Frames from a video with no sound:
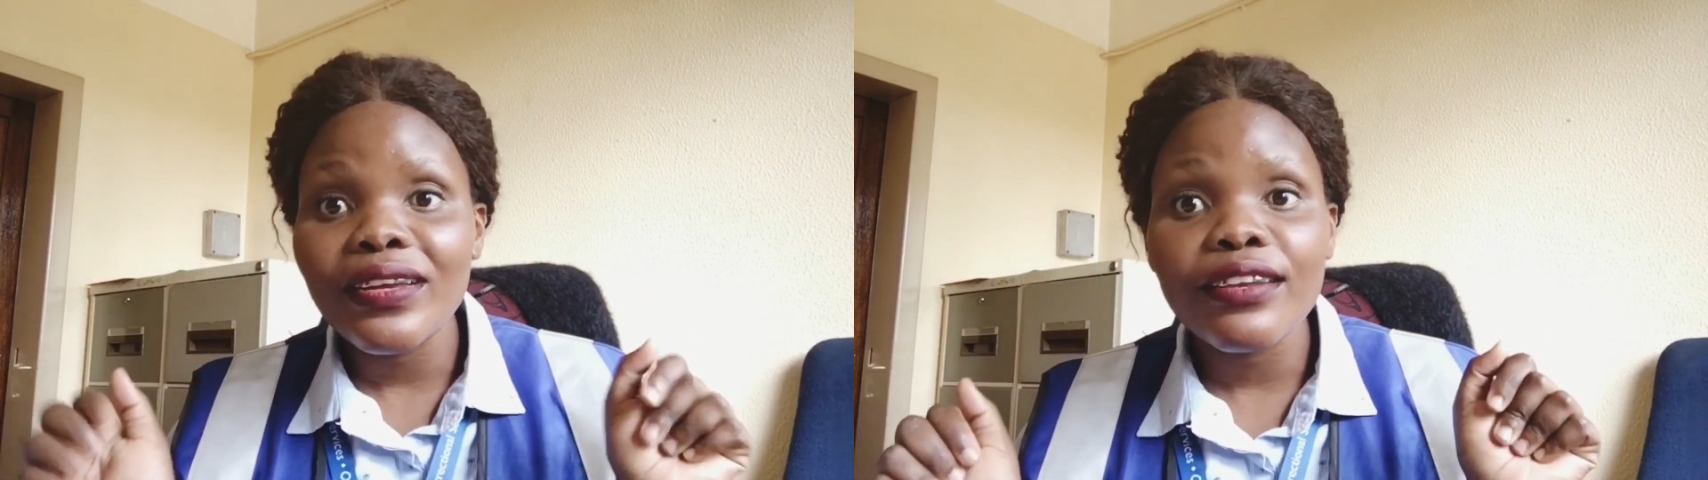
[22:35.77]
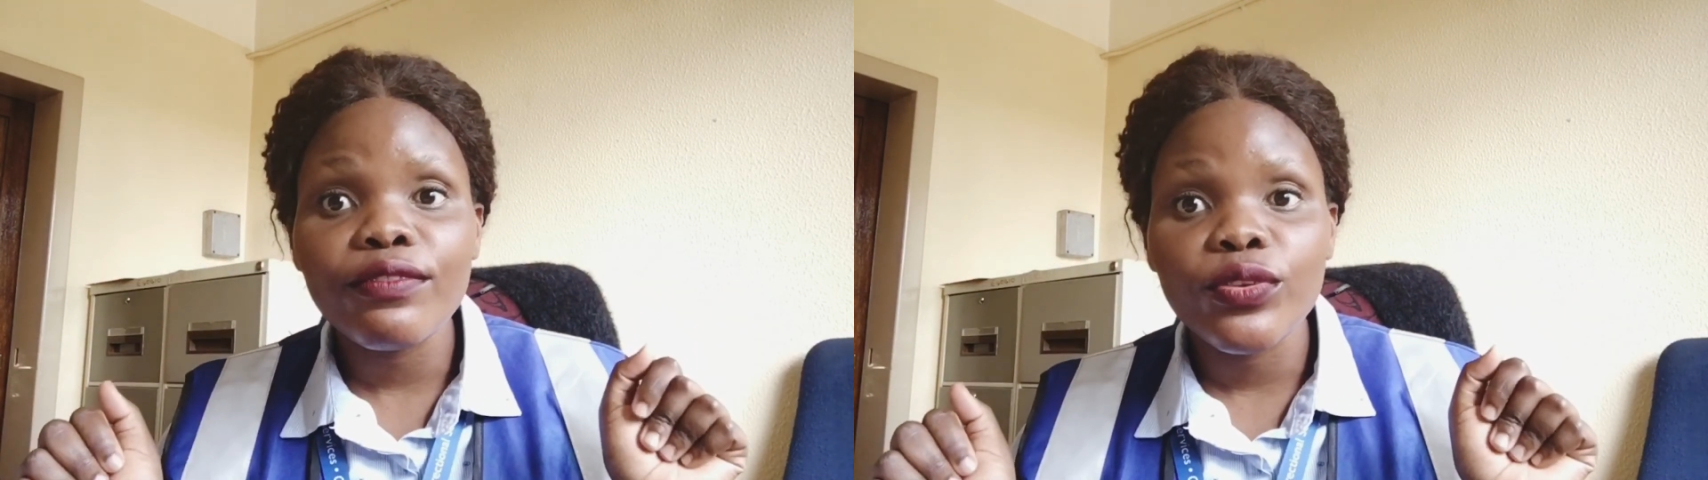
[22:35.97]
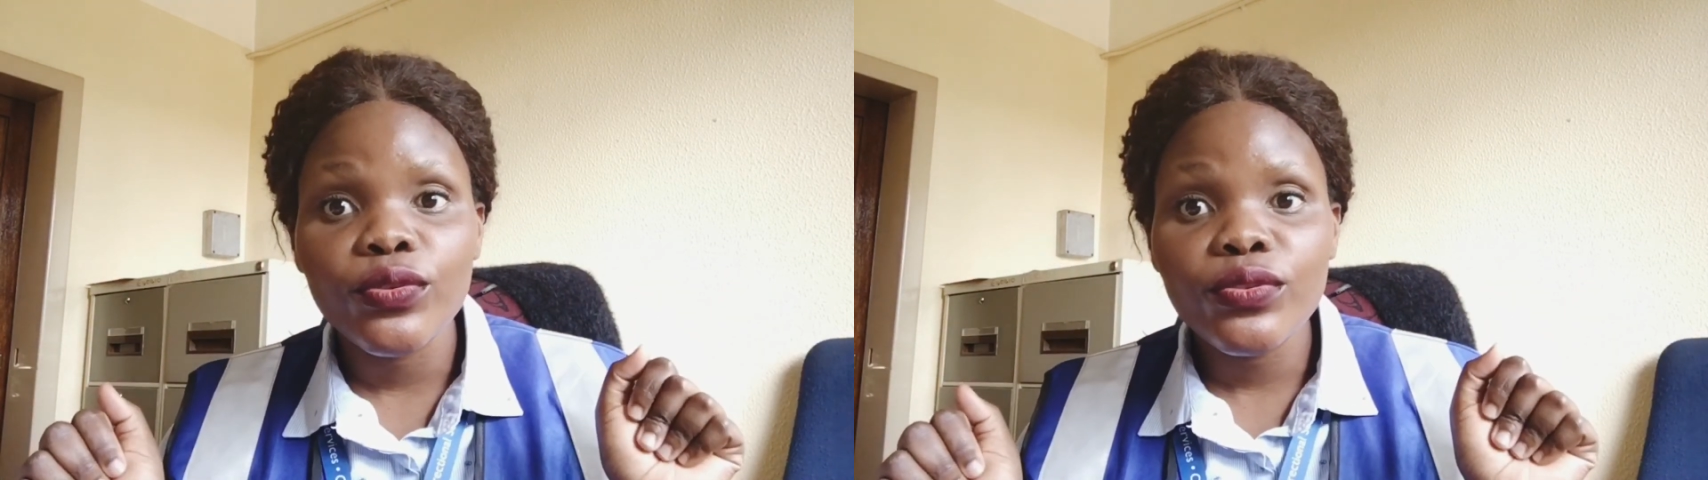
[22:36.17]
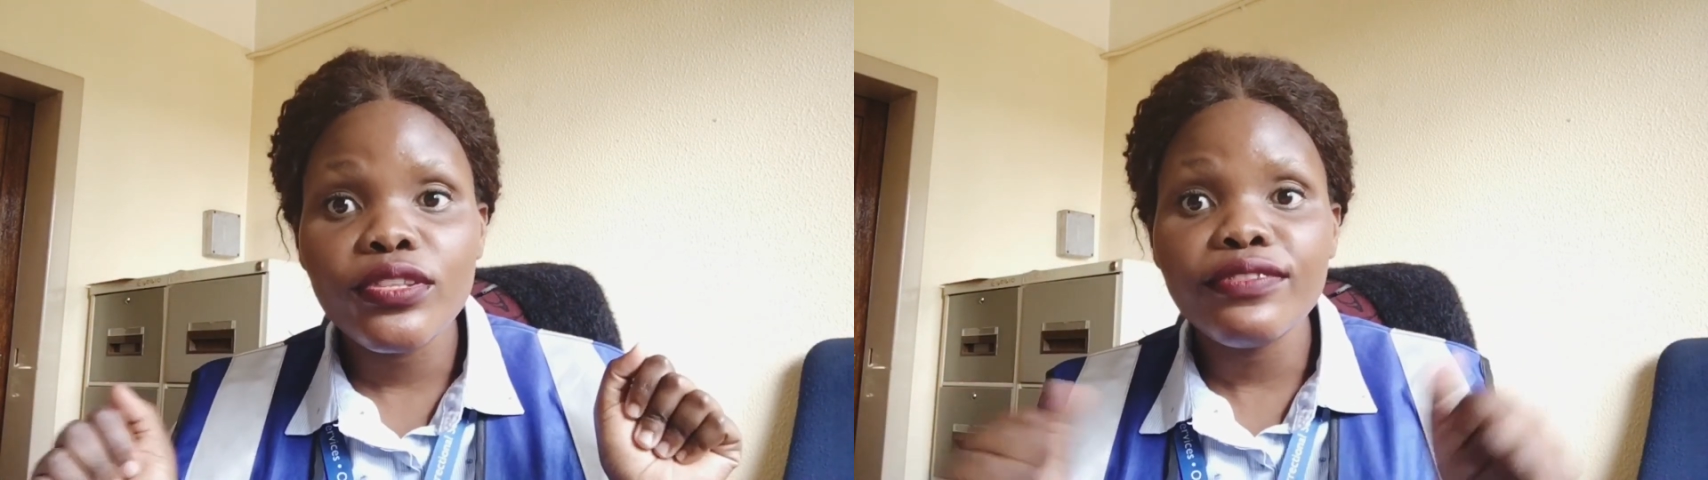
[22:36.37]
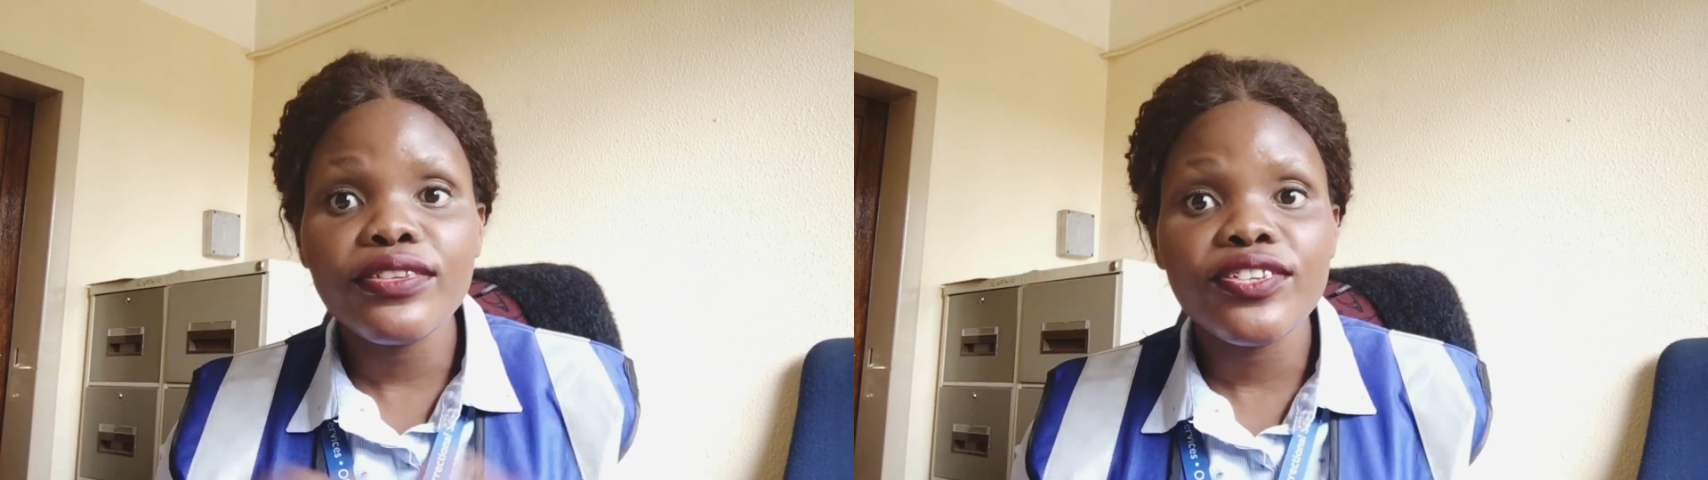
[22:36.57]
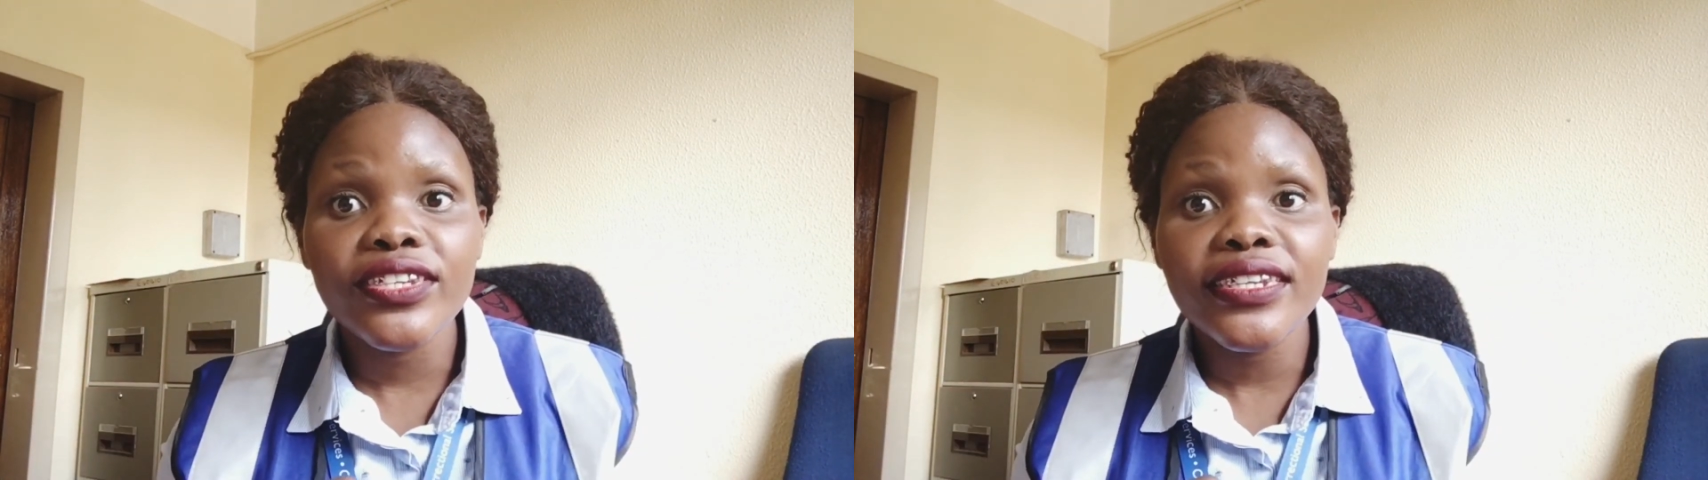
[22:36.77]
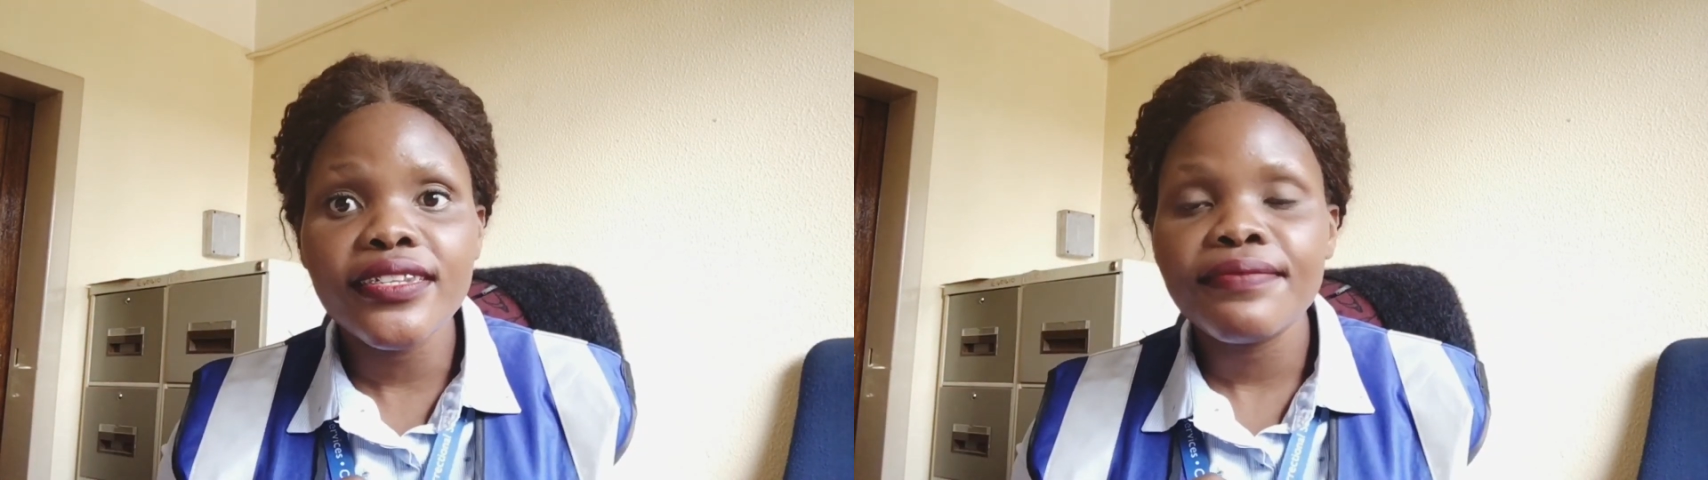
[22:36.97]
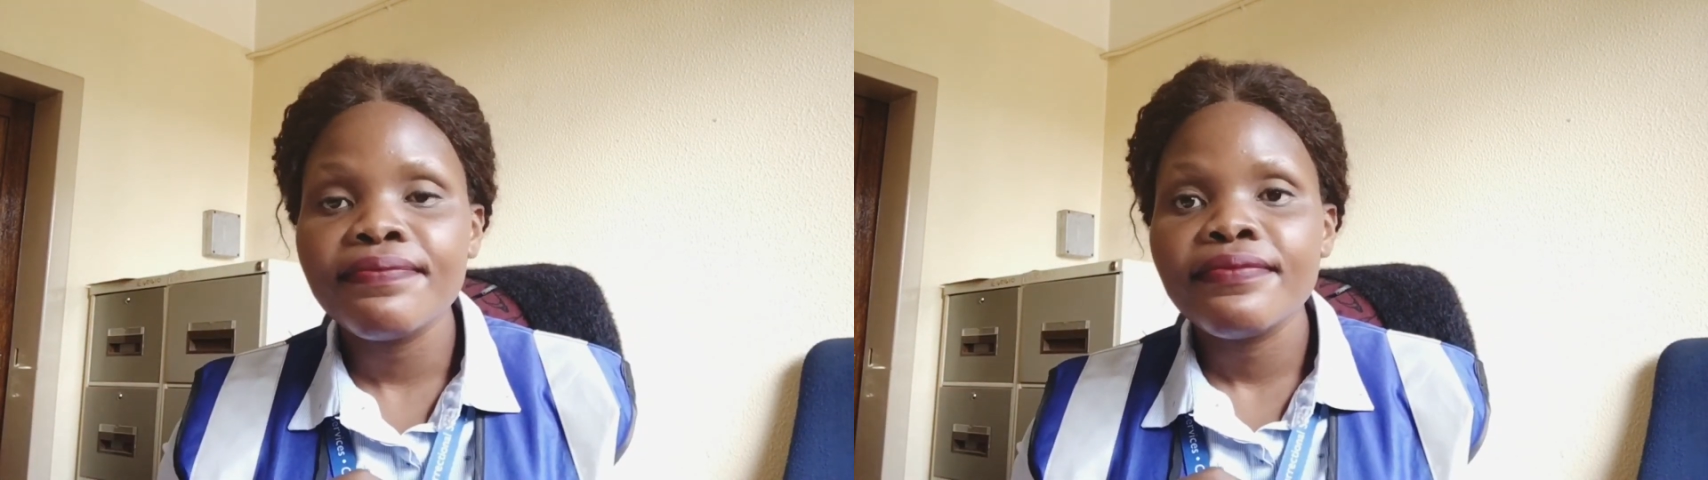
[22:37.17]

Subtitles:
reviews for JICS,